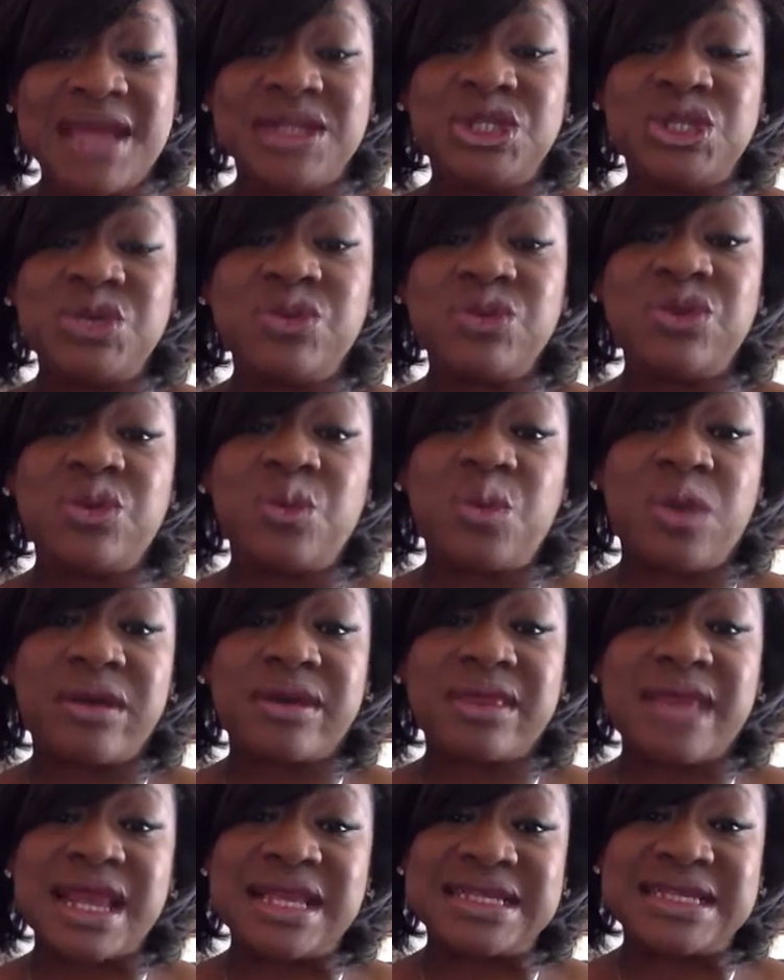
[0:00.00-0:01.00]
Do the
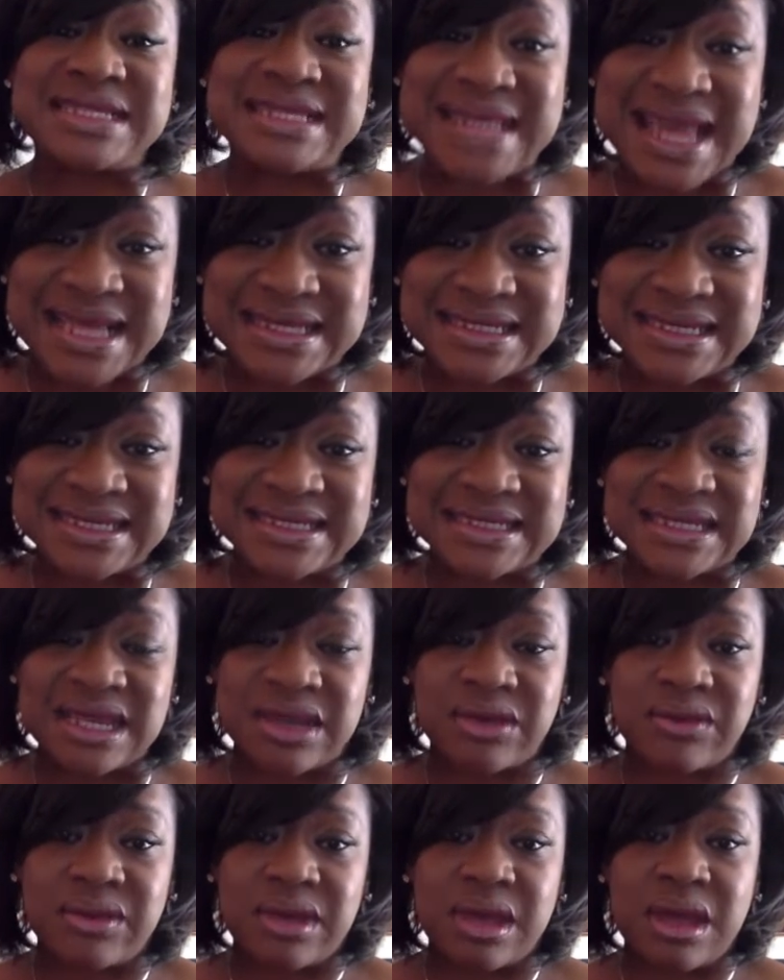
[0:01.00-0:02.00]
work that is
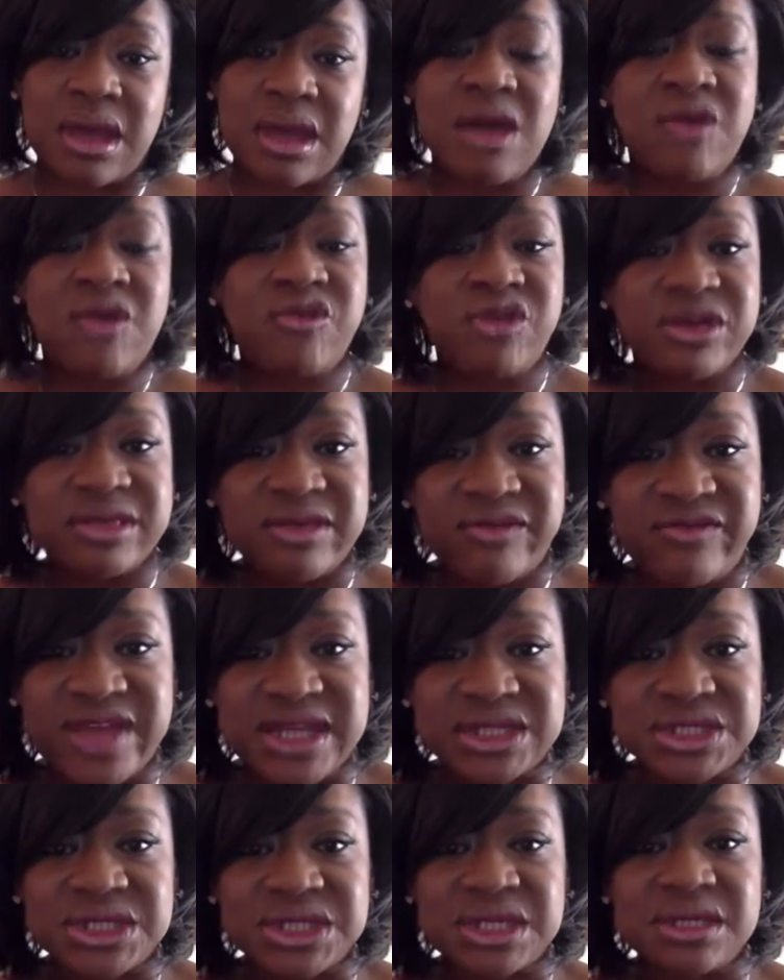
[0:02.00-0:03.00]
necessary for the
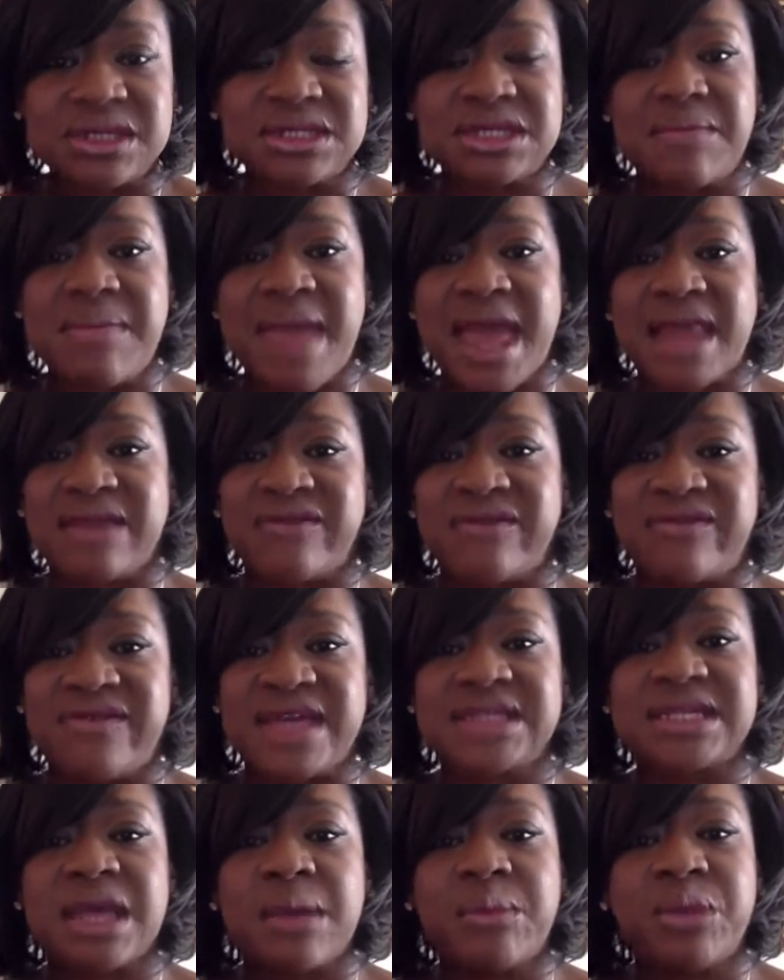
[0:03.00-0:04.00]
vision to
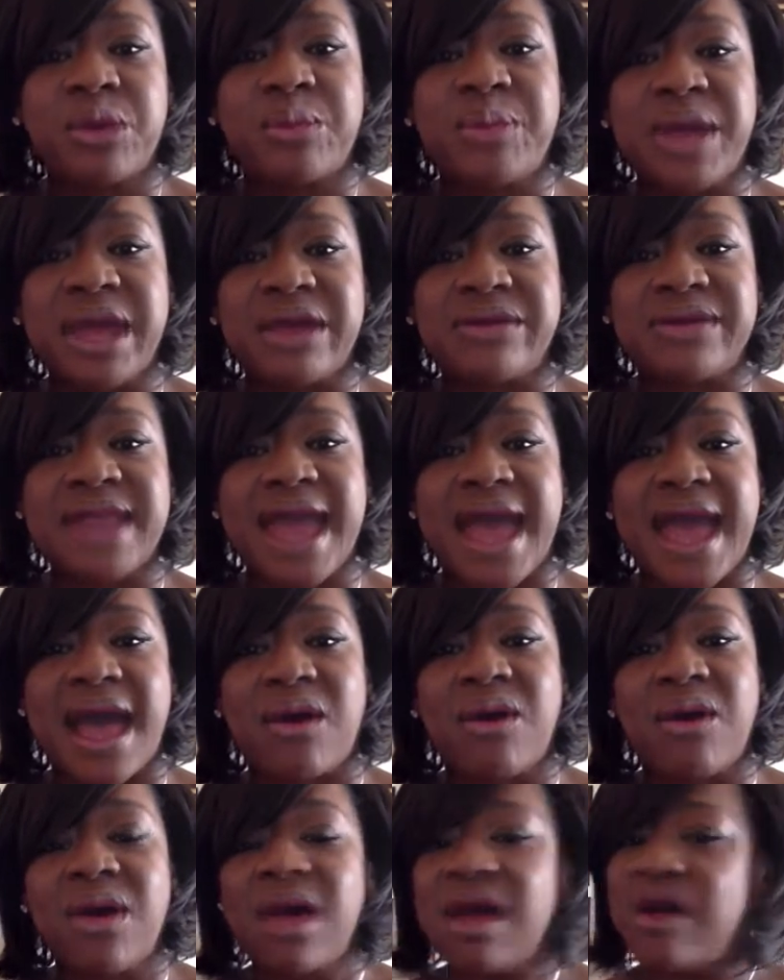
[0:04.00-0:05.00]
manifest. Prepare
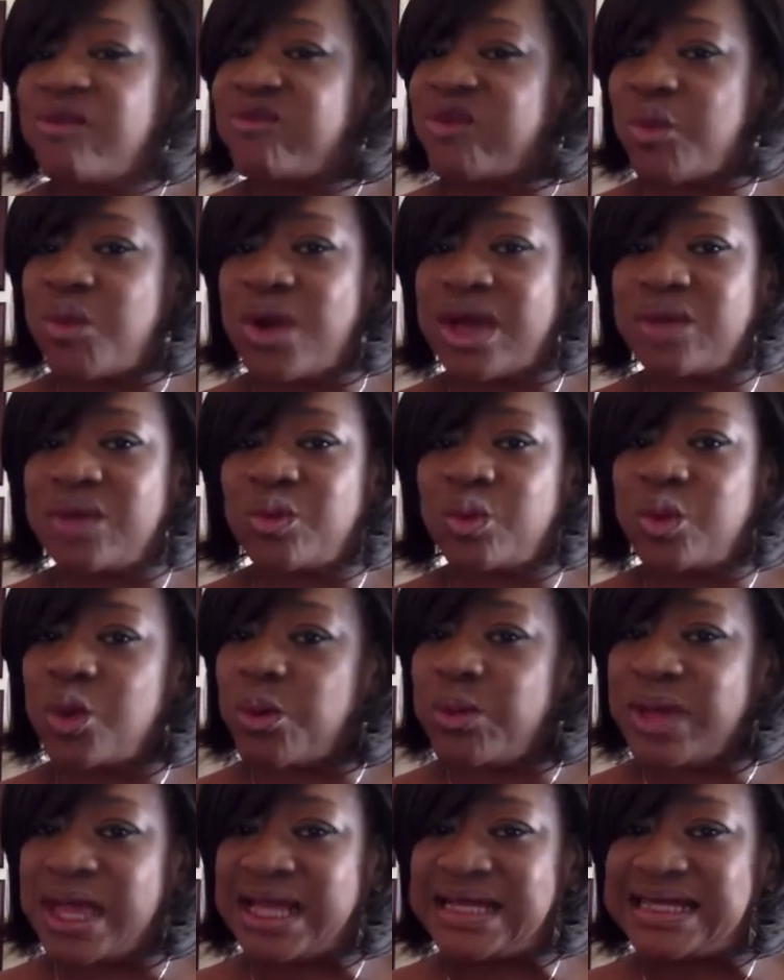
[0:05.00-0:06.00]
now for what
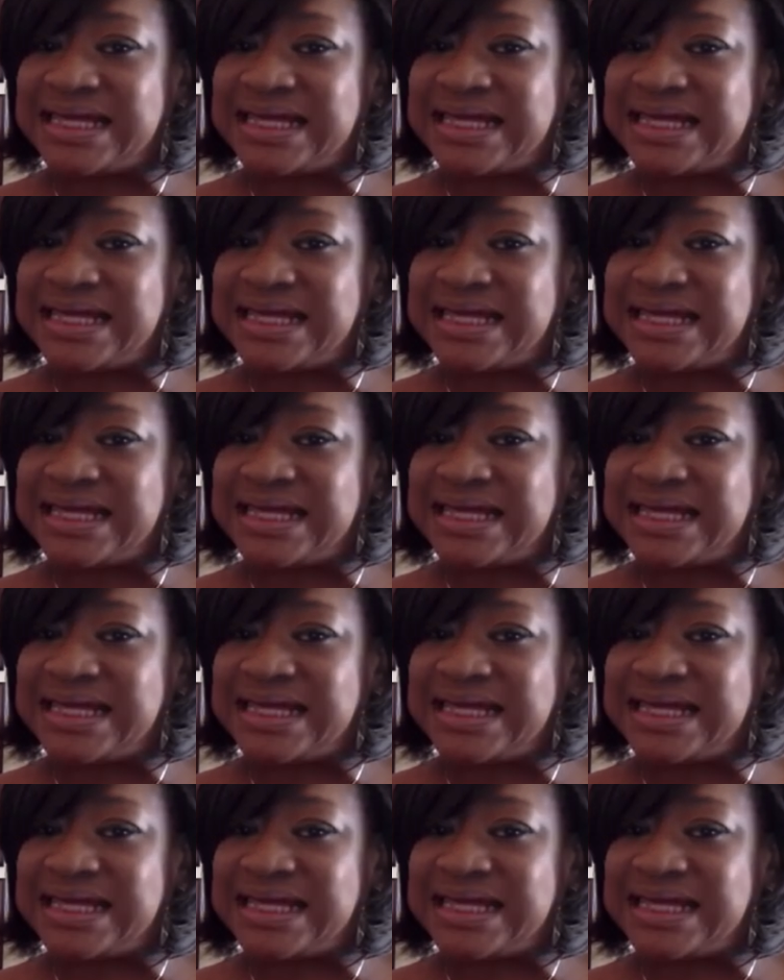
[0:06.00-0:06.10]
will be